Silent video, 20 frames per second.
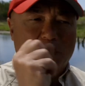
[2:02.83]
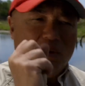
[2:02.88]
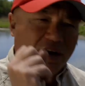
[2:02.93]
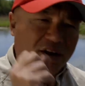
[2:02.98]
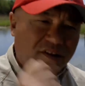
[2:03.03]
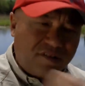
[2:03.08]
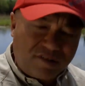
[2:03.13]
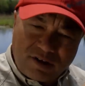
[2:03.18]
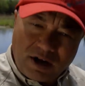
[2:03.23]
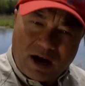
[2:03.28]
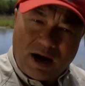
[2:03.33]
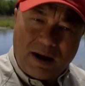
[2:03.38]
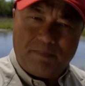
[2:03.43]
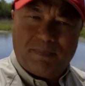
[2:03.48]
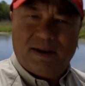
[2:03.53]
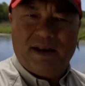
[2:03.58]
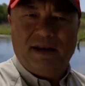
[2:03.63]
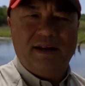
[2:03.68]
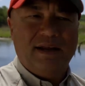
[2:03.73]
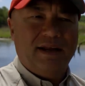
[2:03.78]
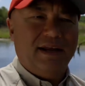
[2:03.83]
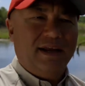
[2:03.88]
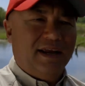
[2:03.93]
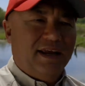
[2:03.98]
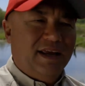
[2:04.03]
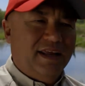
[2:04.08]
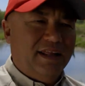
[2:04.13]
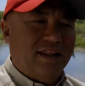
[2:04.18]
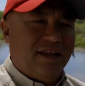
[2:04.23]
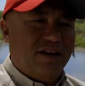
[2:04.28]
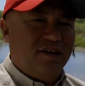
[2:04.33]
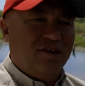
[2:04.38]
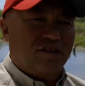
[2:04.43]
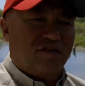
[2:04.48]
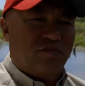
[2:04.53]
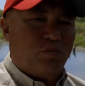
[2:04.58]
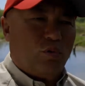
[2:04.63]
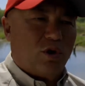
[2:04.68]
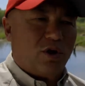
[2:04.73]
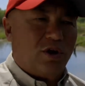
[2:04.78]
want to stop it and then
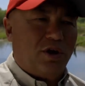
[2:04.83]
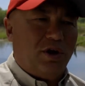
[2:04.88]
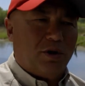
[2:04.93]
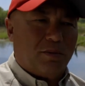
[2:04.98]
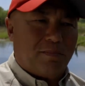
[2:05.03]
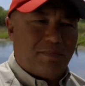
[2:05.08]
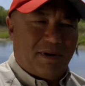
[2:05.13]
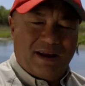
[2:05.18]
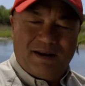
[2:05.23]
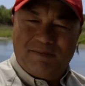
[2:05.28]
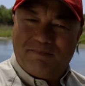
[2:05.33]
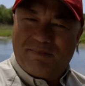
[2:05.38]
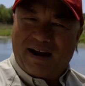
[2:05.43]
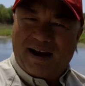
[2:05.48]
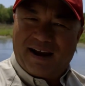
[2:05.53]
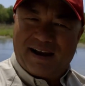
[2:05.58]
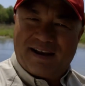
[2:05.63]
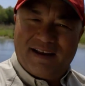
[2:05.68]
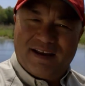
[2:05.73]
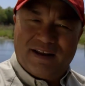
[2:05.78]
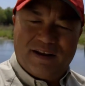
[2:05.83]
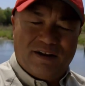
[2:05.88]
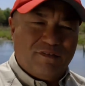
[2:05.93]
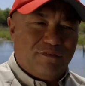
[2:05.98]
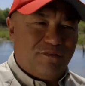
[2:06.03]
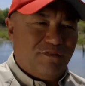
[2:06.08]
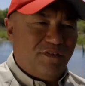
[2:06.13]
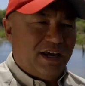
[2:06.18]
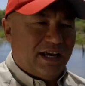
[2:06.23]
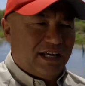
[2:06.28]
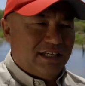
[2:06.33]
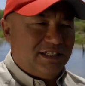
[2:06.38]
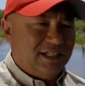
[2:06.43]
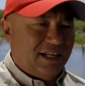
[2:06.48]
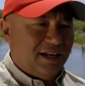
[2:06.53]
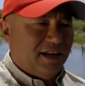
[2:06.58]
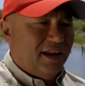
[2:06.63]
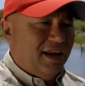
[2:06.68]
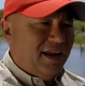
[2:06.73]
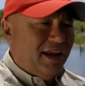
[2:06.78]
just work your bait back in and fish.
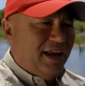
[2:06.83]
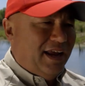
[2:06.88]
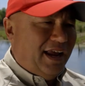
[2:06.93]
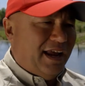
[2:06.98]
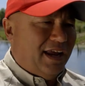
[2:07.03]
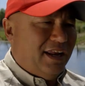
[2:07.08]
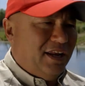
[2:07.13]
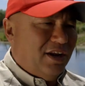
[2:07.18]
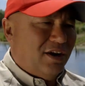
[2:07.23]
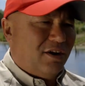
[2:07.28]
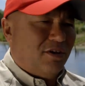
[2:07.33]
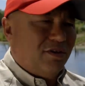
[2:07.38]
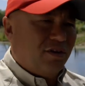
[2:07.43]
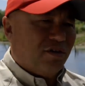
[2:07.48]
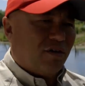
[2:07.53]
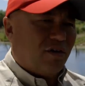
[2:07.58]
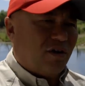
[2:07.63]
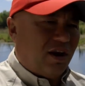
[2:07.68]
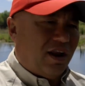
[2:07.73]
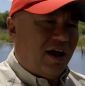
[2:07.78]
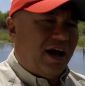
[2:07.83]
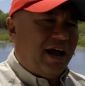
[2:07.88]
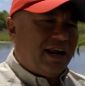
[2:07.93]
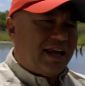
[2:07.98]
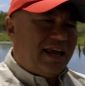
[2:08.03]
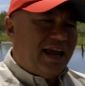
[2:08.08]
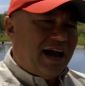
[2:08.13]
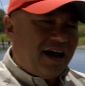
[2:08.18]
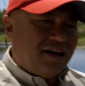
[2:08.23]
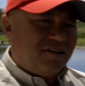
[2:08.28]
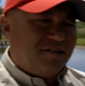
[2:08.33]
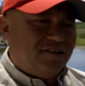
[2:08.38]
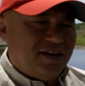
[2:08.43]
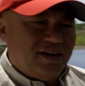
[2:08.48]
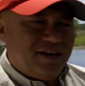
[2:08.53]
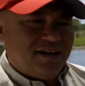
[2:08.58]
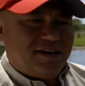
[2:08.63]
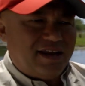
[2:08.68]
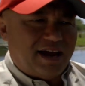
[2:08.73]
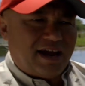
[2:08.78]
And you know, there are a lot of
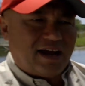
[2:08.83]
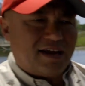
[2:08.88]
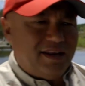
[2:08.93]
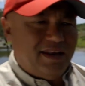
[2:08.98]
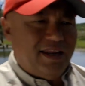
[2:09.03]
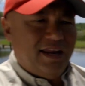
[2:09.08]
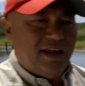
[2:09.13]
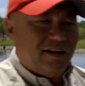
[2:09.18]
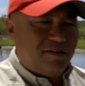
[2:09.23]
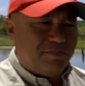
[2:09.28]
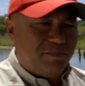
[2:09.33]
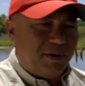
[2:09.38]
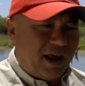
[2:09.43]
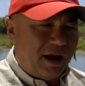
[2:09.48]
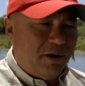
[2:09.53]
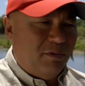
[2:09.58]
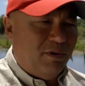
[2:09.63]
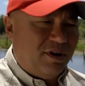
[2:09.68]
casting techniques, but I